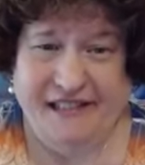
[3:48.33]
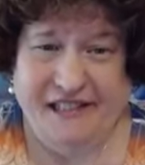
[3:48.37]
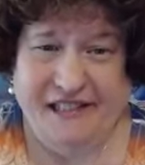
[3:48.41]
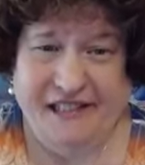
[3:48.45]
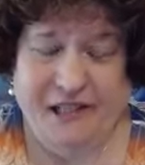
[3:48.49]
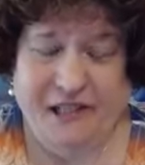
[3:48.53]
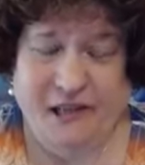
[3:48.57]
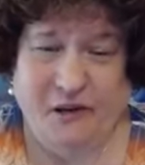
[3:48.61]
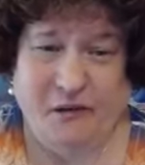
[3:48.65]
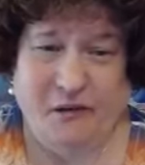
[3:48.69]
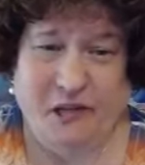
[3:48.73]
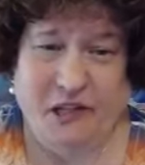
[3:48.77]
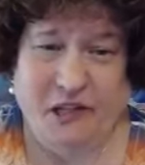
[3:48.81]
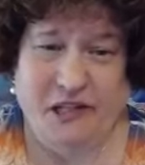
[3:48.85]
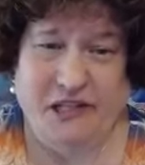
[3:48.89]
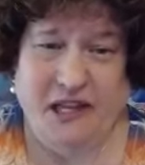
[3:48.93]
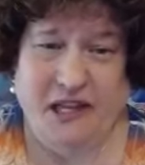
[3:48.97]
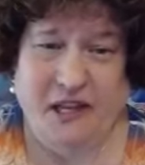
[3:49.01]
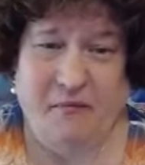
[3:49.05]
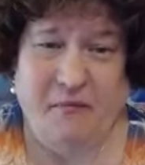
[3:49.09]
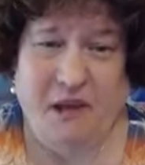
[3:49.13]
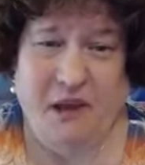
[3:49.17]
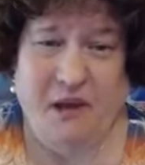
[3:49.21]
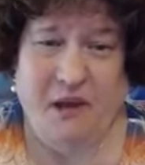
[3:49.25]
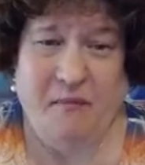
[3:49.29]
So just
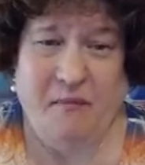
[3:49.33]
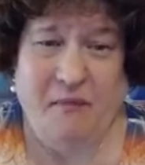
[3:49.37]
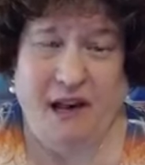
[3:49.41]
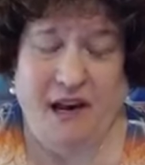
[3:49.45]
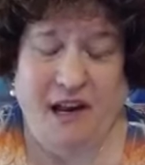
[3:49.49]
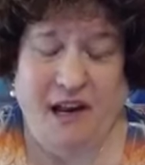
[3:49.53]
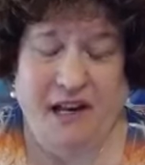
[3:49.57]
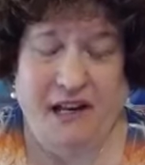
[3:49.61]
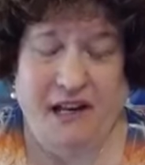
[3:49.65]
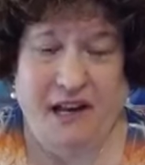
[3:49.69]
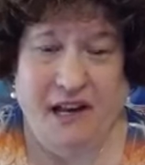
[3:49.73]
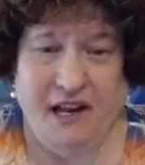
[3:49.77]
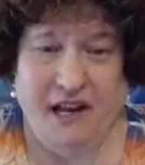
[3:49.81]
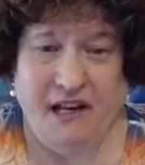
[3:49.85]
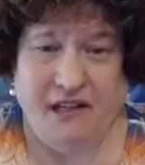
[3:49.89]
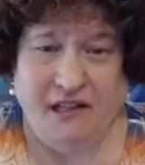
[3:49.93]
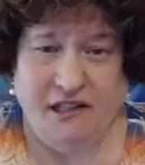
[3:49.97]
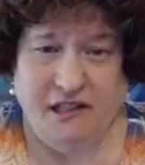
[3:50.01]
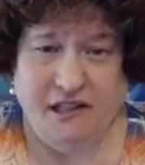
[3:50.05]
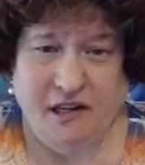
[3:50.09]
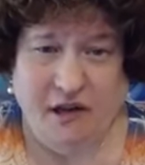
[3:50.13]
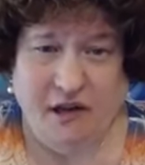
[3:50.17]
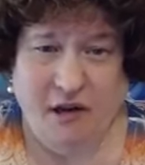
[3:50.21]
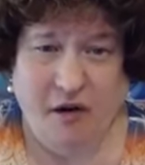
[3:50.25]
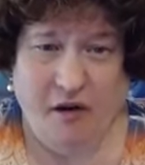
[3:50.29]
give me a minute
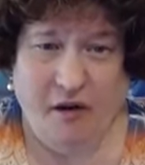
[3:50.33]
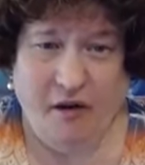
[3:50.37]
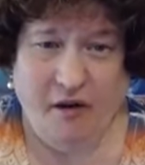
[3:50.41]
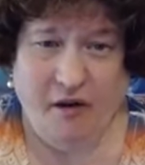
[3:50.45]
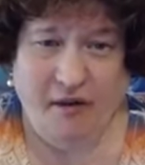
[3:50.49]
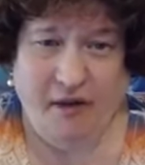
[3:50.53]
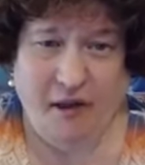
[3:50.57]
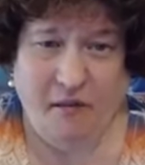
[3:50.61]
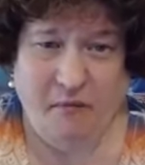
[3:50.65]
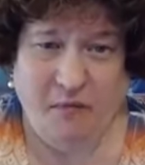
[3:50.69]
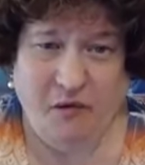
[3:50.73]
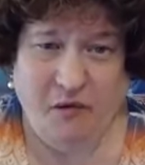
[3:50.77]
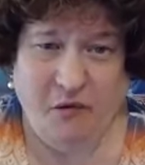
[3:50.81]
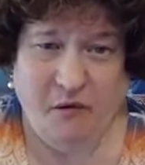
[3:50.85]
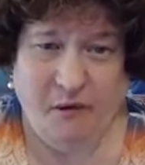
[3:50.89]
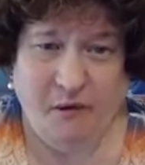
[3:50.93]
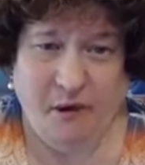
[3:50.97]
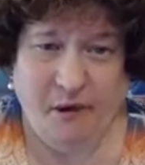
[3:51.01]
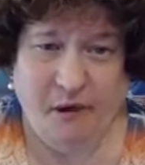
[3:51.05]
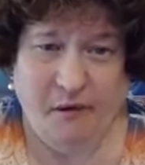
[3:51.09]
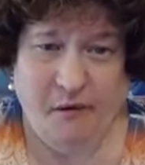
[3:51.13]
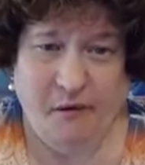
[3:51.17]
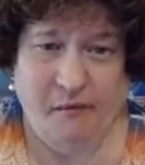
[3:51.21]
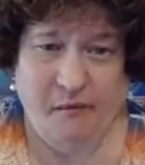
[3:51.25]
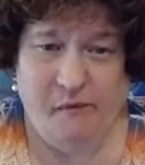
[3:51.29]
to call them
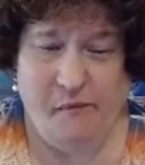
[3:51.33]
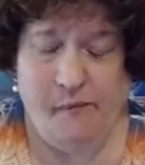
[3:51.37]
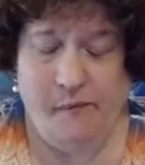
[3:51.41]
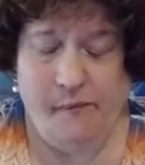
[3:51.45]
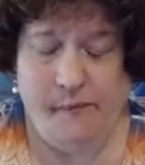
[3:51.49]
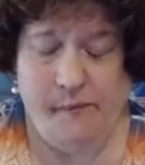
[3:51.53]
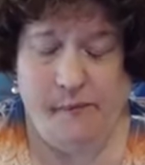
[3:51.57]
through.